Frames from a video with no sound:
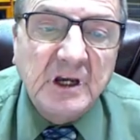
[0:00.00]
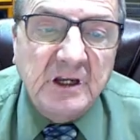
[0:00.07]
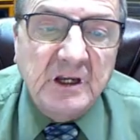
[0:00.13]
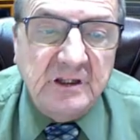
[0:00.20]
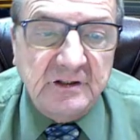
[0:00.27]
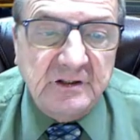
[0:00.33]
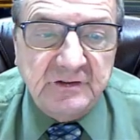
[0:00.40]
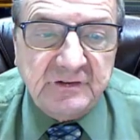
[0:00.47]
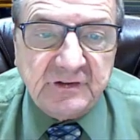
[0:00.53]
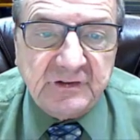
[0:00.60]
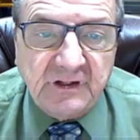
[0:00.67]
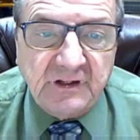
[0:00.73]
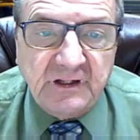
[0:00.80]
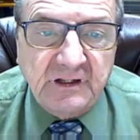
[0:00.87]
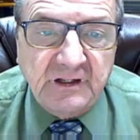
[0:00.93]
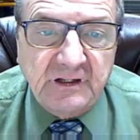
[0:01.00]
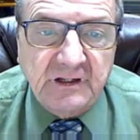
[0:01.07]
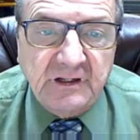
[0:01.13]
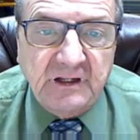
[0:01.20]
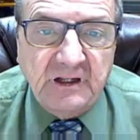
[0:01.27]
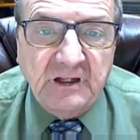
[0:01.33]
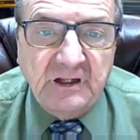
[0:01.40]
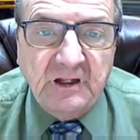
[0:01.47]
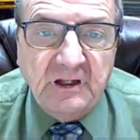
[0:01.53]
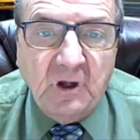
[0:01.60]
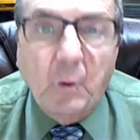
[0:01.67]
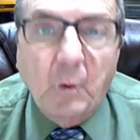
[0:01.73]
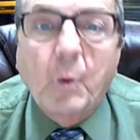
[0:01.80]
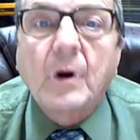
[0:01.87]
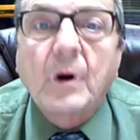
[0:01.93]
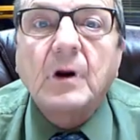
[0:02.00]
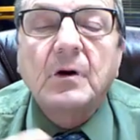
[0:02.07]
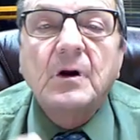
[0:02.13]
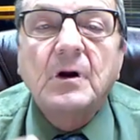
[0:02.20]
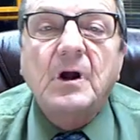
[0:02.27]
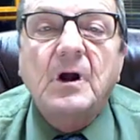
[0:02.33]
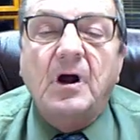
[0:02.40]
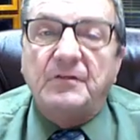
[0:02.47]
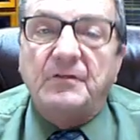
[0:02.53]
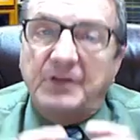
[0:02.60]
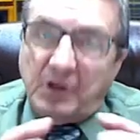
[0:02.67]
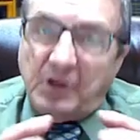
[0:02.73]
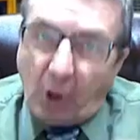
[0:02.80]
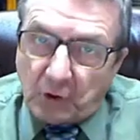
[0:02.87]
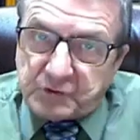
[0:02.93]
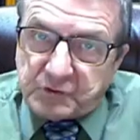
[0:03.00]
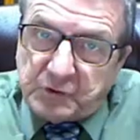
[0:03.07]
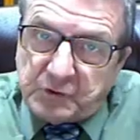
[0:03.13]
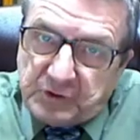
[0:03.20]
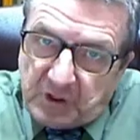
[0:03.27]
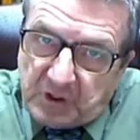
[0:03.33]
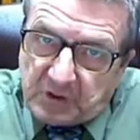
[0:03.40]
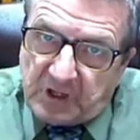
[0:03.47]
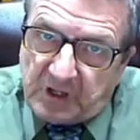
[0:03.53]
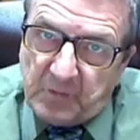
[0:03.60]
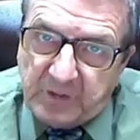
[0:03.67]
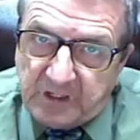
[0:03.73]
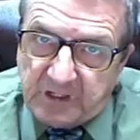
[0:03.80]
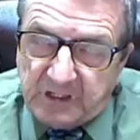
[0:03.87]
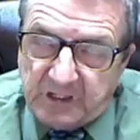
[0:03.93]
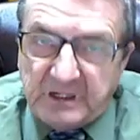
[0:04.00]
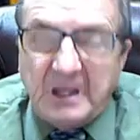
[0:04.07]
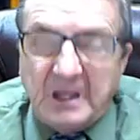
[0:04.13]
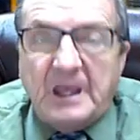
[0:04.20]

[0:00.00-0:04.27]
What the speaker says: is aware of the culture they're coming in,